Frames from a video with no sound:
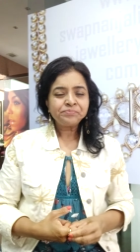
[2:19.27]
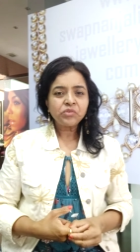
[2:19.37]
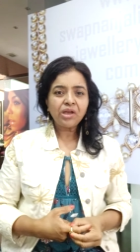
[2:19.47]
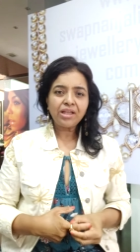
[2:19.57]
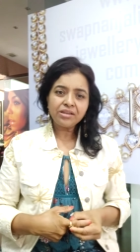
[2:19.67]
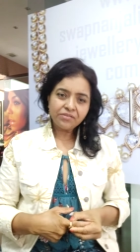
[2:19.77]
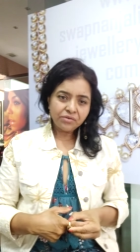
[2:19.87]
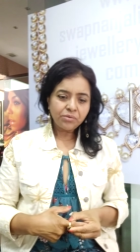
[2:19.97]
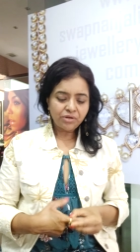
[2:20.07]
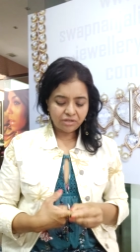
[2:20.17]
Though I'll give
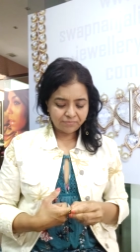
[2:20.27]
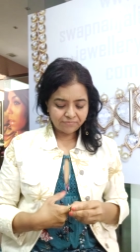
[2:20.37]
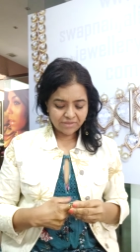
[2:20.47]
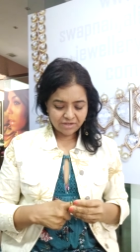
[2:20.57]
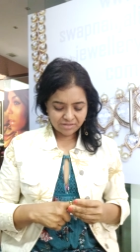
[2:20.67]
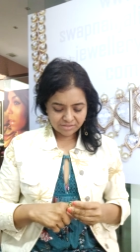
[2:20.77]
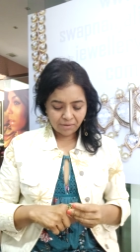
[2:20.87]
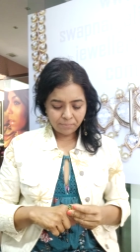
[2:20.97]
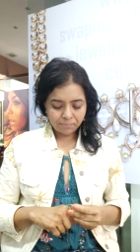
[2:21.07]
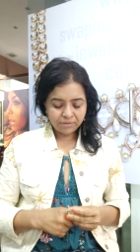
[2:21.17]
you um, an
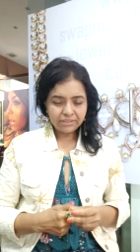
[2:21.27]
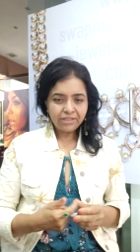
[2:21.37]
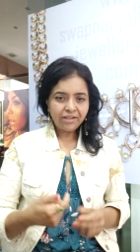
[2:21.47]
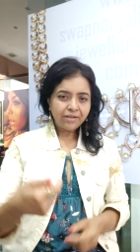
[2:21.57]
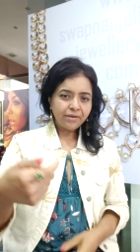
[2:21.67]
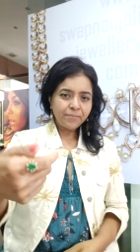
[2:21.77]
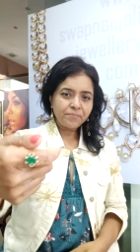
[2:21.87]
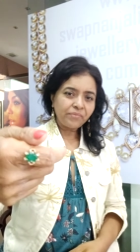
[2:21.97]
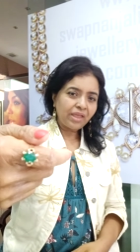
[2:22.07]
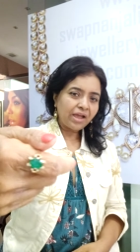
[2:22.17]
example.
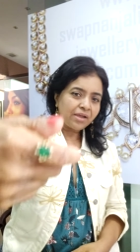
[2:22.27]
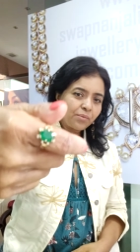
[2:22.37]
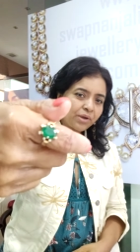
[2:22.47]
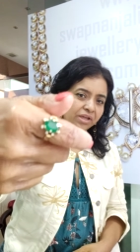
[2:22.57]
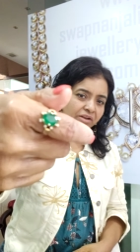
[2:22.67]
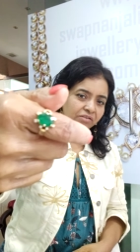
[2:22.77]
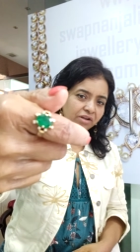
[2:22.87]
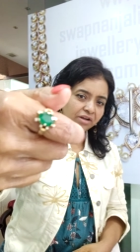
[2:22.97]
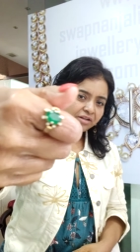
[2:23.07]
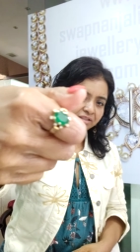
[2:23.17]
I wear
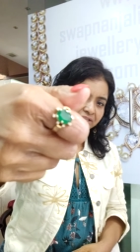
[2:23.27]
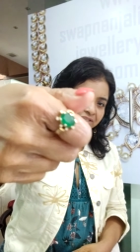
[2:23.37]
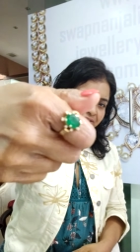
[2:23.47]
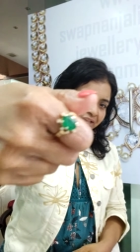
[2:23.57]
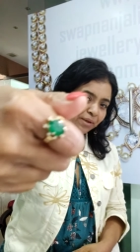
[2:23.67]
uh, this